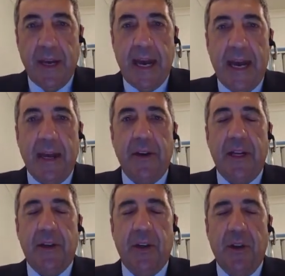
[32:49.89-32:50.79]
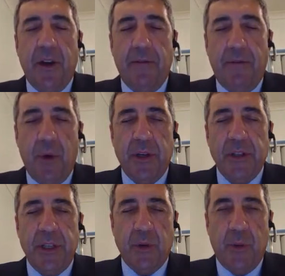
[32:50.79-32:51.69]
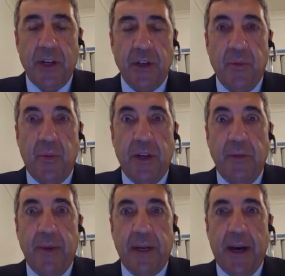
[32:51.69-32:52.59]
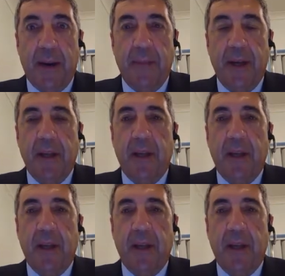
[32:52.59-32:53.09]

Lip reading: and it can avoid a situation where you become